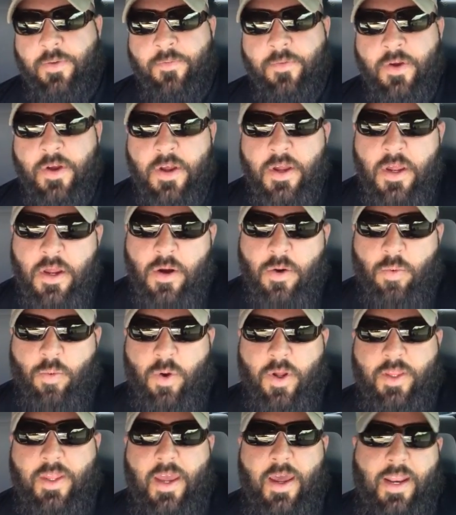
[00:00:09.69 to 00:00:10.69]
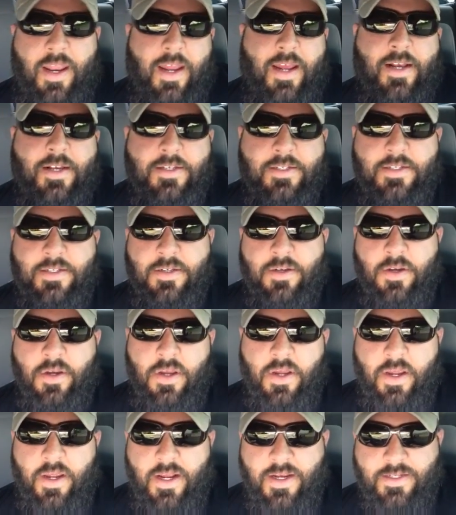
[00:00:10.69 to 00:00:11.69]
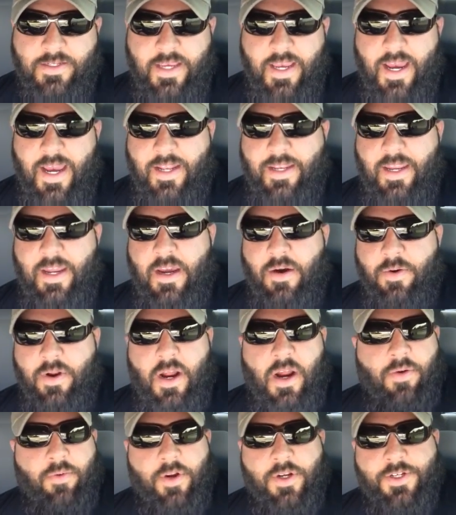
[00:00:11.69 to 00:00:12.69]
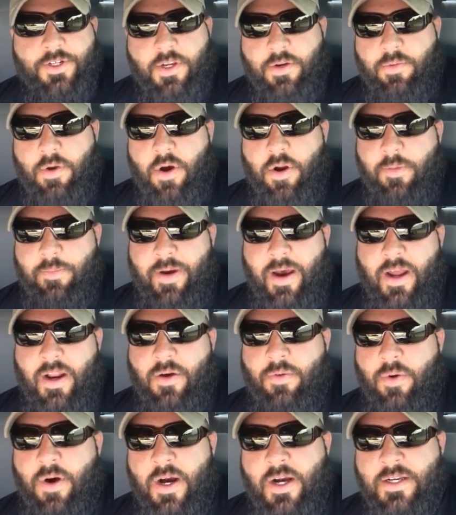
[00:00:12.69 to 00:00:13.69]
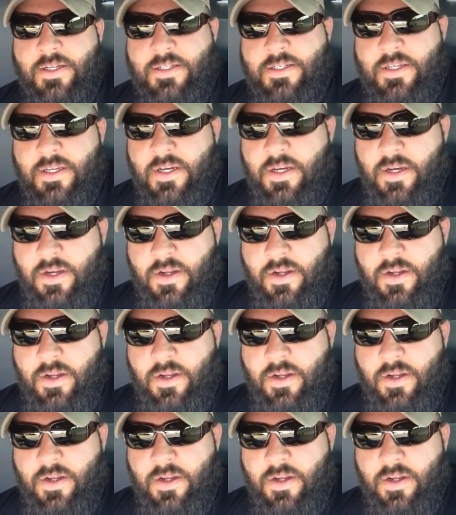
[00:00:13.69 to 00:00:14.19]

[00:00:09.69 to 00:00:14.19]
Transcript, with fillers: What that is, is the idea when I originally wrote about it was